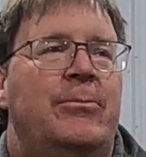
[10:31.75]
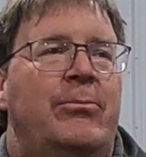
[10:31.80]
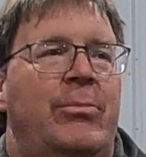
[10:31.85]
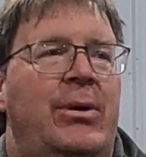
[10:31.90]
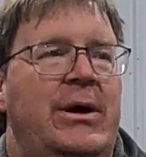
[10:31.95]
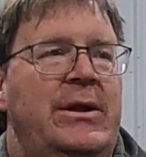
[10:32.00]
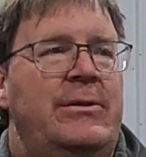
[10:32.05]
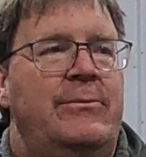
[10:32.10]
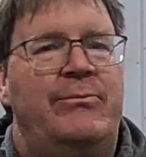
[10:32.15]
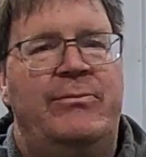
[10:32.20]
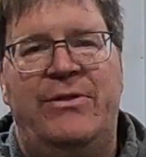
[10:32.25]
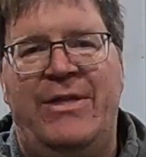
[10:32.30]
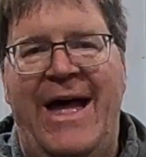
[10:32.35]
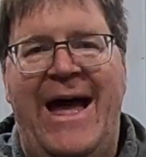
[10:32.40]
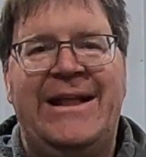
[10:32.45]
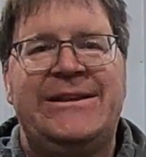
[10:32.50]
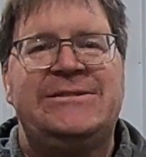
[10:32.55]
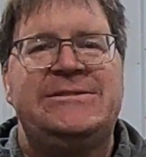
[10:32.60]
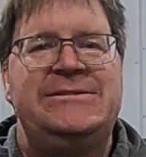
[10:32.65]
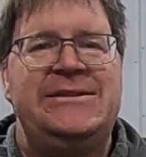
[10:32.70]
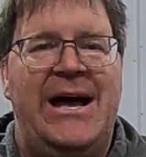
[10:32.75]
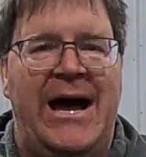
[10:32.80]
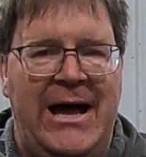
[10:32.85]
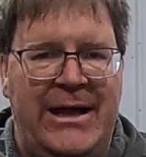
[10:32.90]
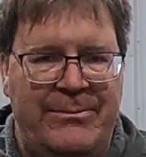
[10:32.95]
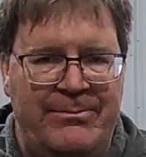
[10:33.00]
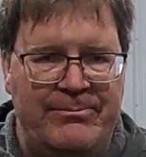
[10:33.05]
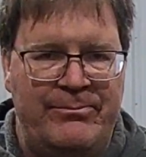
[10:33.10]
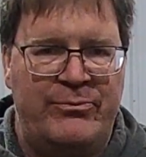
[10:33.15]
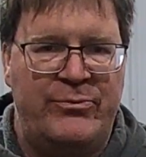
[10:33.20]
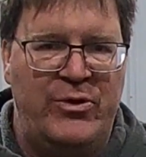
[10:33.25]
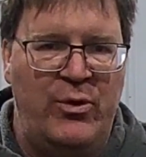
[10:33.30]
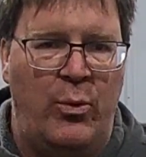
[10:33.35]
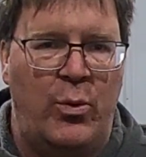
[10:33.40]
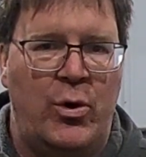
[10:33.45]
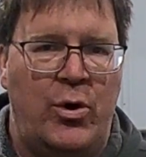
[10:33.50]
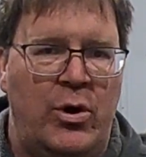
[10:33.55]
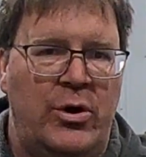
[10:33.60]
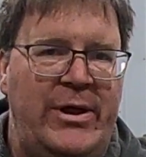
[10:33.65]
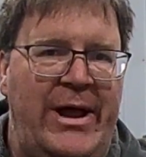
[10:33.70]
But that's not the
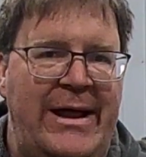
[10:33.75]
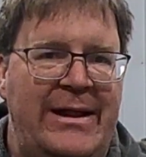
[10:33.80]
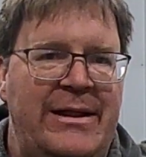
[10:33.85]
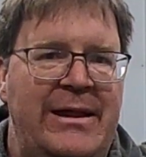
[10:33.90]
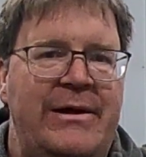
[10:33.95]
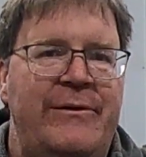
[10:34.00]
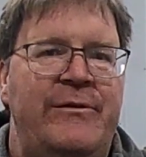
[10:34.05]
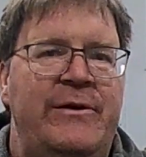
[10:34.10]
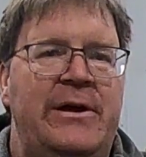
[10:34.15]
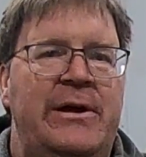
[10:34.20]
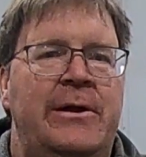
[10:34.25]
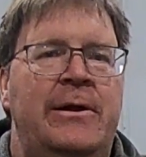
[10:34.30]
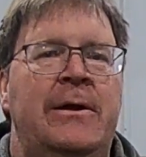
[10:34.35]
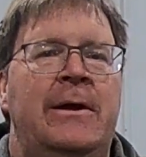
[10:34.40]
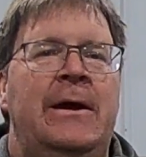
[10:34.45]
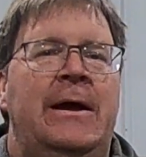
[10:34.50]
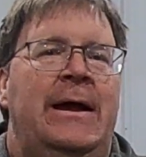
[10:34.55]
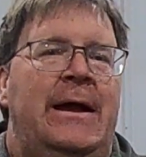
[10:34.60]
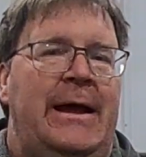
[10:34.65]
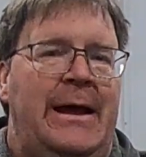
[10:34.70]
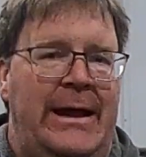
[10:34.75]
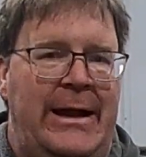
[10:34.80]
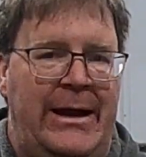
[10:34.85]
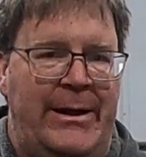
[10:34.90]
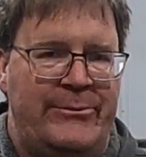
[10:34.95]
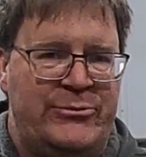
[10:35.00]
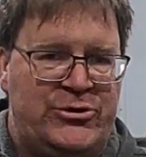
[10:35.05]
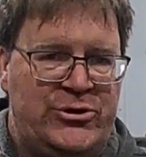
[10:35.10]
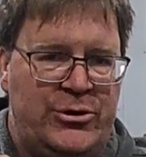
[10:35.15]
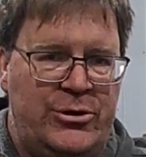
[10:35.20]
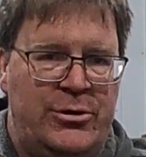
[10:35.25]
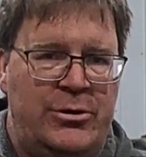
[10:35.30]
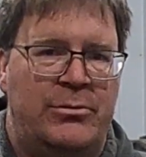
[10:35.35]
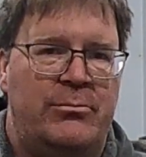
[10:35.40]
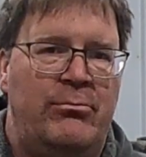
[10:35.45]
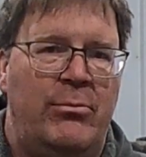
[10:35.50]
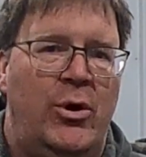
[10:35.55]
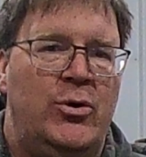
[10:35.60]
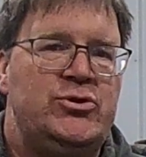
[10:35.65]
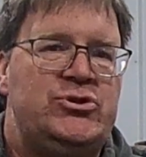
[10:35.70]
world I live in. And I'm
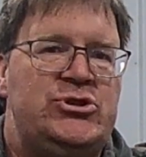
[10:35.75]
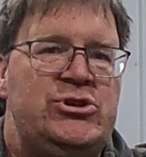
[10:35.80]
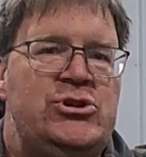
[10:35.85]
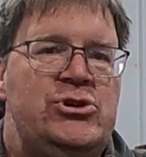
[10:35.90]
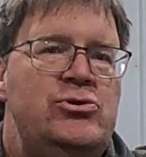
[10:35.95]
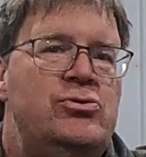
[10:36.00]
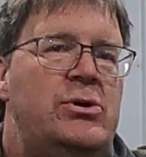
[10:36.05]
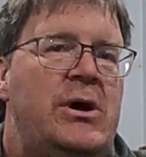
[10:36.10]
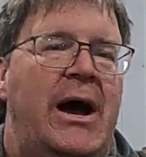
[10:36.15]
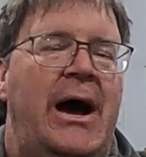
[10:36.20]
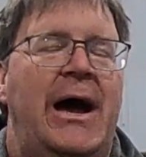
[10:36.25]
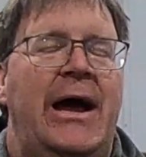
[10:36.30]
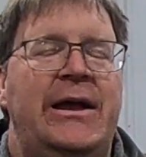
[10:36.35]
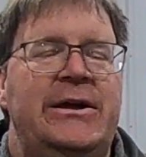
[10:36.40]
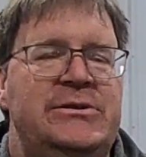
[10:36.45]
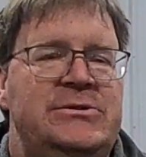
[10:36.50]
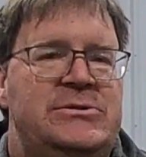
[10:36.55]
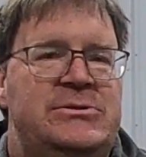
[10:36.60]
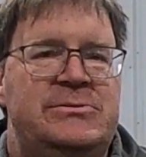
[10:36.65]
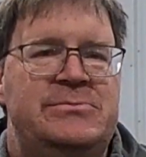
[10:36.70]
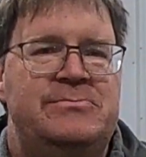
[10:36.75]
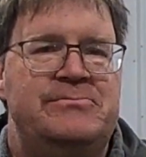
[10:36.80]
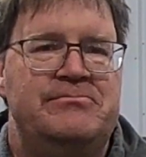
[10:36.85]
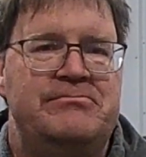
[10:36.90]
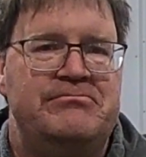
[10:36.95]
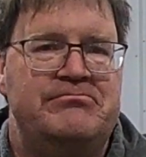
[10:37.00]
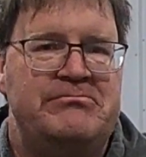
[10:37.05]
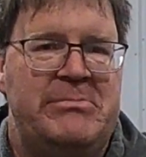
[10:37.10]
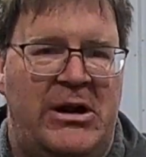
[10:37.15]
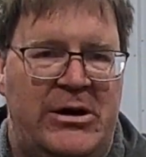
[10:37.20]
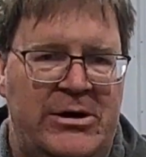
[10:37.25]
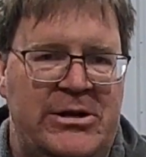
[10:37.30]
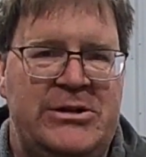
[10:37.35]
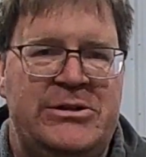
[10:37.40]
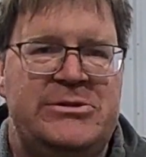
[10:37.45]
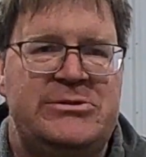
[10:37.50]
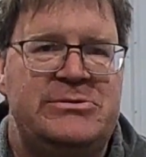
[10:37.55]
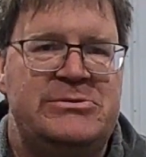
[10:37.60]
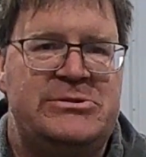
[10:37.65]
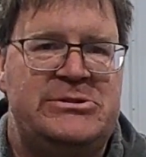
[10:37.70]
sure most of you guys are in
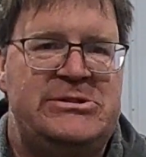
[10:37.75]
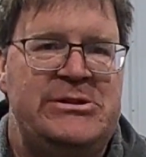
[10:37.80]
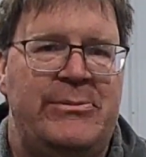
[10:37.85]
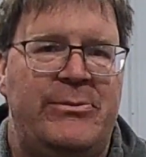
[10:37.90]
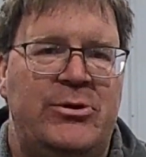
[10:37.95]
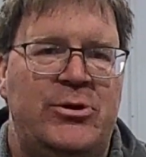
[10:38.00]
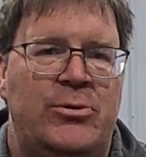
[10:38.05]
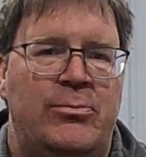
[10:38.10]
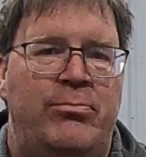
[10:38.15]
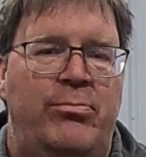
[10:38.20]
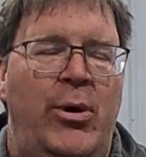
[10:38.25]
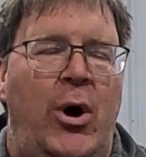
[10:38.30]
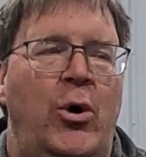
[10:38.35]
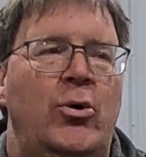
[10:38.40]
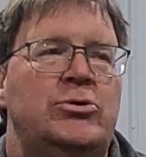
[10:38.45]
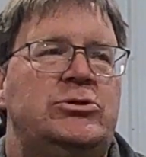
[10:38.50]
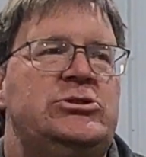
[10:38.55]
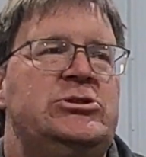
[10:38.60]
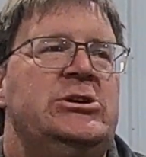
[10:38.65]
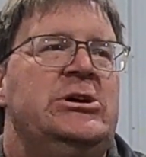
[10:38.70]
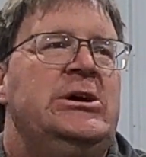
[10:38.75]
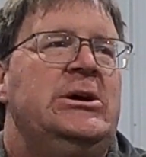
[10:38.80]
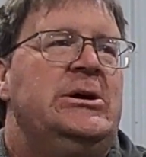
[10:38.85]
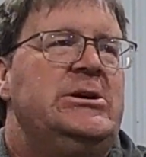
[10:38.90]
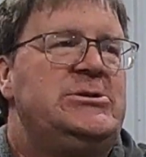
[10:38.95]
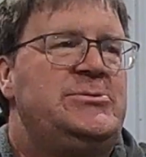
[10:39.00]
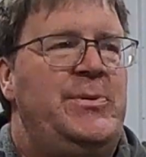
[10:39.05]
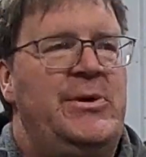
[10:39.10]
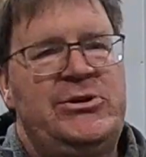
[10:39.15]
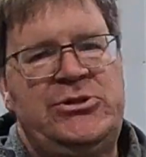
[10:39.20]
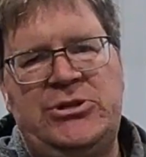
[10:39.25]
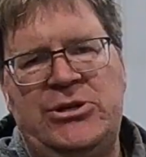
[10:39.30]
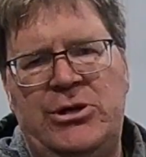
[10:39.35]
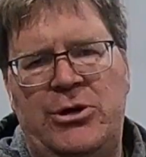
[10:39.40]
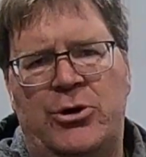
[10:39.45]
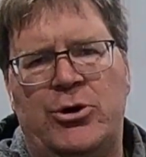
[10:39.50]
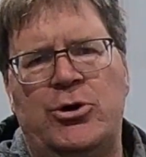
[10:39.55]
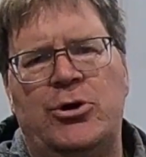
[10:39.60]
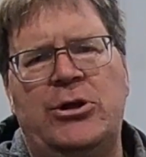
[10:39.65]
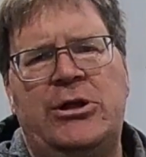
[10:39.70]
a similar boat, especially
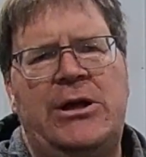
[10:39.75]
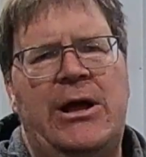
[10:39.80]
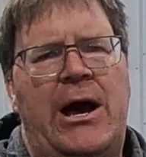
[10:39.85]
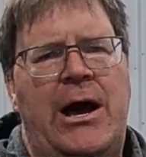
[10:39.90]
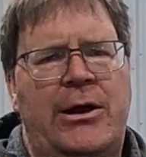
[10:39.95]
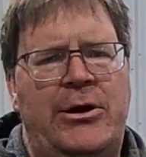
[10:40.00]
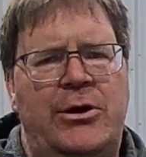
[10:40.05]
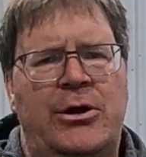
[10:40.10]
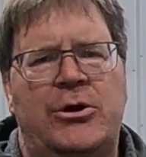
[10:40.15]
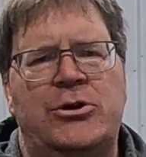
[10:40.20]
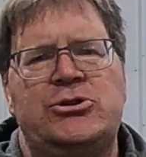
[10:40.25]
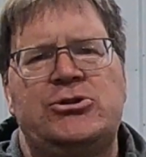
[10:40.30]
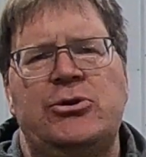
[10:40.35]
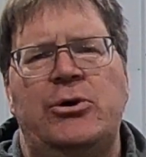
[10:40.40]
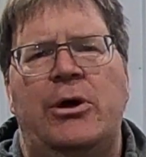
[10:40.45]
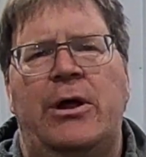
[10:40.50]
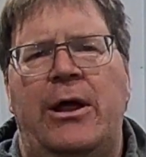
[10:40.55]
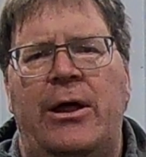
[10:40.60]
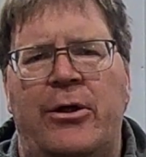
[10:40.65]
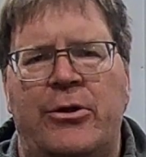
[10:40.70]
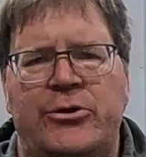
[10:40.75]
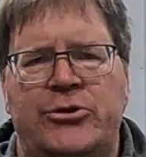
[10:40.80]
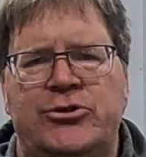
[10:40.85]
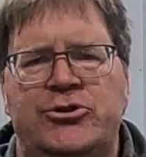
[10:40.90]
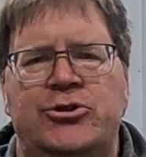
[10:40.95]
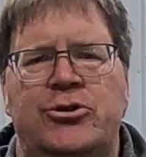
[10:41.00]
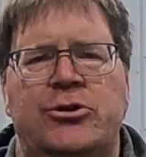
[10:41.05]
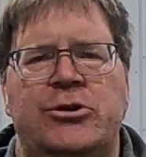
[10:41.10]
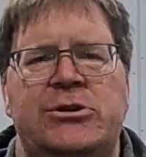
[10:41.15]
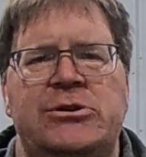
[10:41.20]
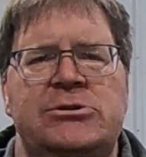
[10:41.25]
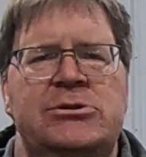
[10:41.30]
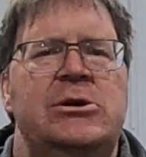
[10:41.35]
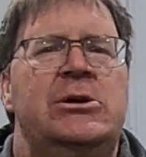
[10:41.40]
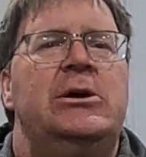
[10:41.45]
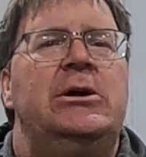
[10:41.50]
early on in our soil health journeys.